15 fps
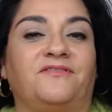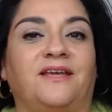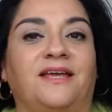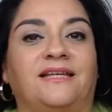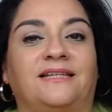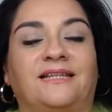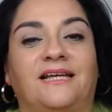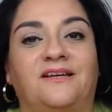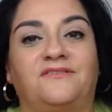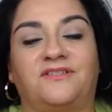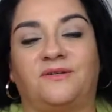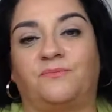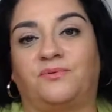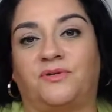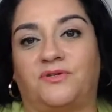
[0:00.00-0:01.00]
had left
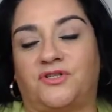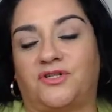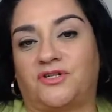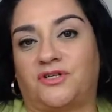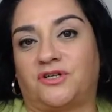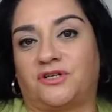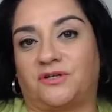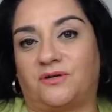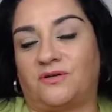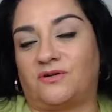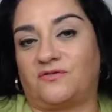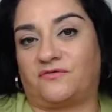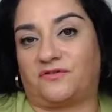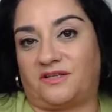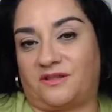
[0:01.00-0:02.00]
a brochure
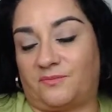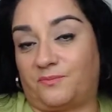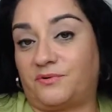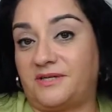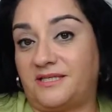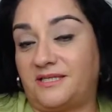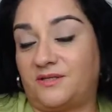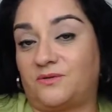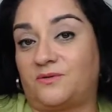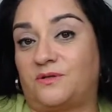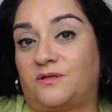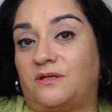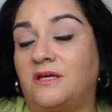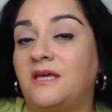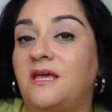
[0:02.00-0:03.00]
over at the
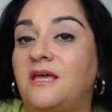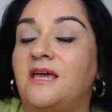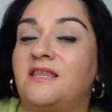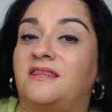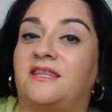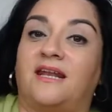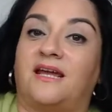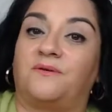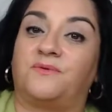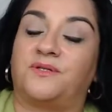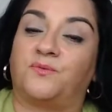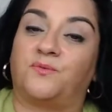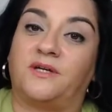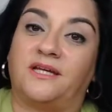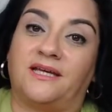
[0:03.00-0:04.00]
preschool that I was
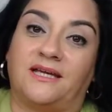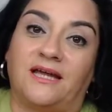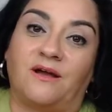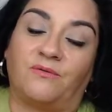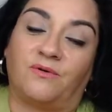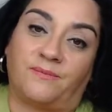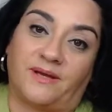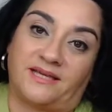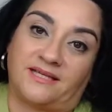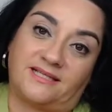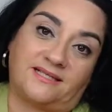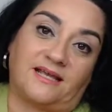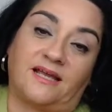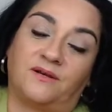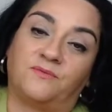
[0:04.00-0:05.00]
working at where my
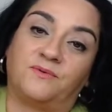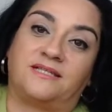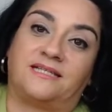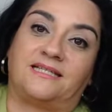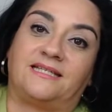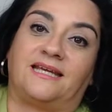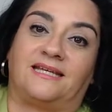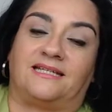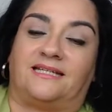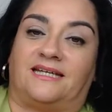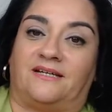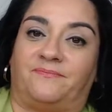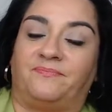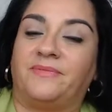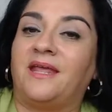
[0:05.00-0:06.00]
son was
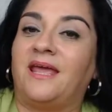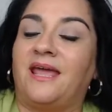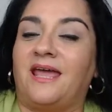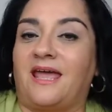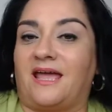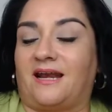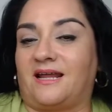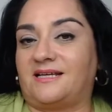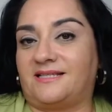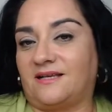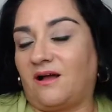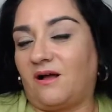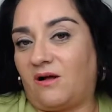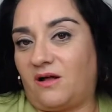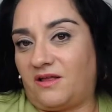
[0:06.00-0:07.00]
attending, and I
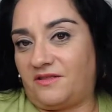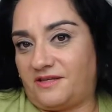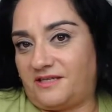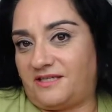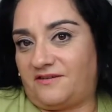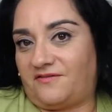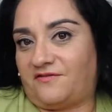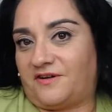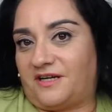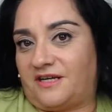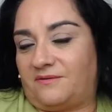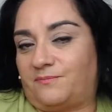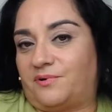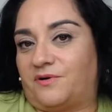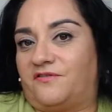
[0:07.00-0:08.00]
saw all the different
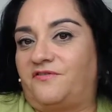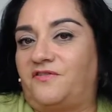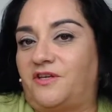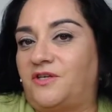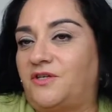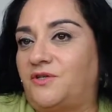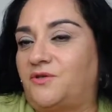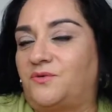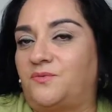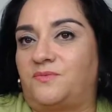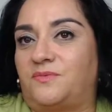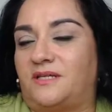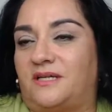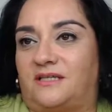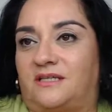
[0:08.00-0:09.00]

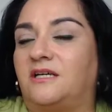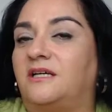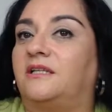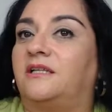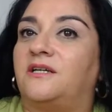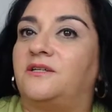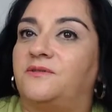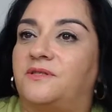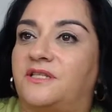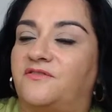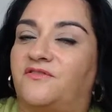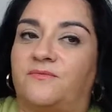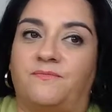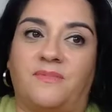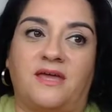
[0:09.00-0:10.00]
perfumes and colognes
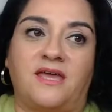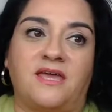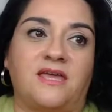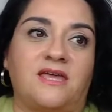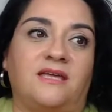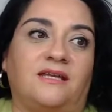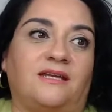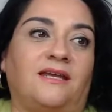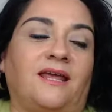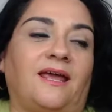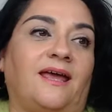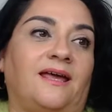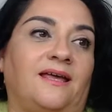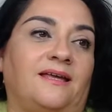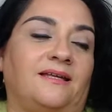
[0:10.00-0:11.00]
for men
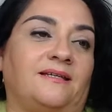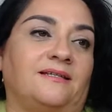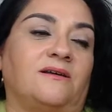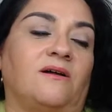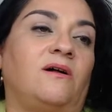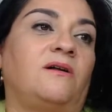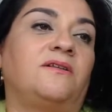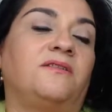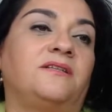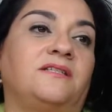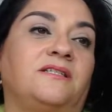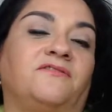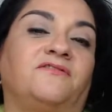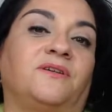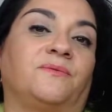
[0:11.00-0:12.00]
and all the
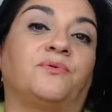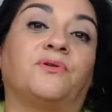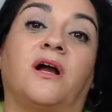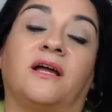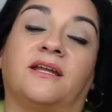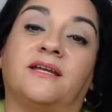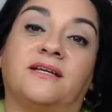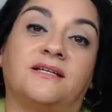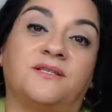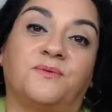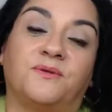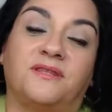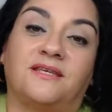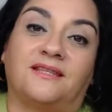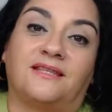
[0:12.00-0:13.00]
different products
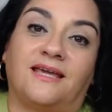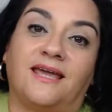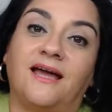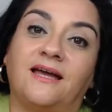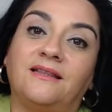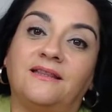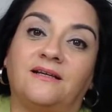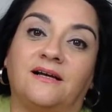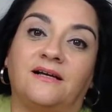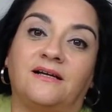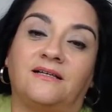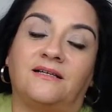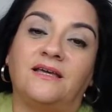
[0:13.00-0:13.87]
within the catalog.